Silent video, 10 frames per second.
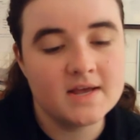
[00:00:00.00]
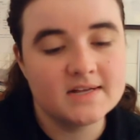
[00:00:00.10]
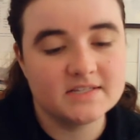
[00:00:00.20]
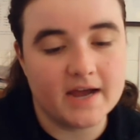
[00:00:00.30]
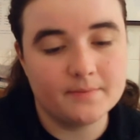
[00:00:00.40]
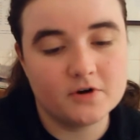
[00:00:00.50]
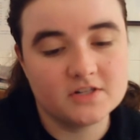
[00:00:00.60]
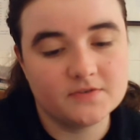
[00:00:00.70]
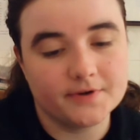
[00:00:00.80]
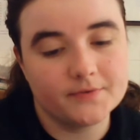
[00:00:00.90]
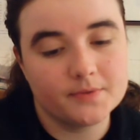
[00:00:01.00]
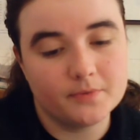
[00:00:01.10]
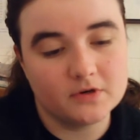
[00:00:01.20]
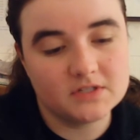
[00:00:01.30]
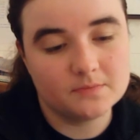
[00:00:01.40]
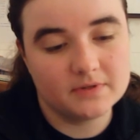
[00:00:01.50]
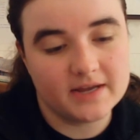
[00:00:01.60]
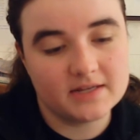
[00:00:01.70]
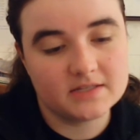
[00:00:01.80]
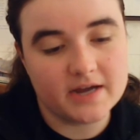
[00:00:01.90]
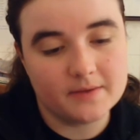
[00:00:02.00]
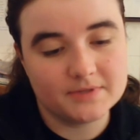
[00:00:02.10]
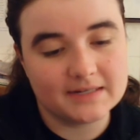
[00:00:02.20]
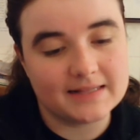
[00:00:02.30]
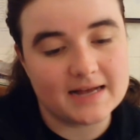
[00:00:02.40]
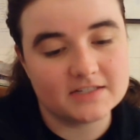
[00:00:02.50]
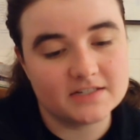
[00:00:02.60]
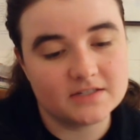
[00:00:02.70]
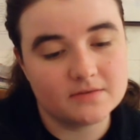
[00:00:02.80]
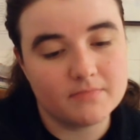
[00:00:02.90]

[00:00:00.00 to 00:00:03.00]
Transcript: Sideboards filled with bowls and plates, cups and glasses,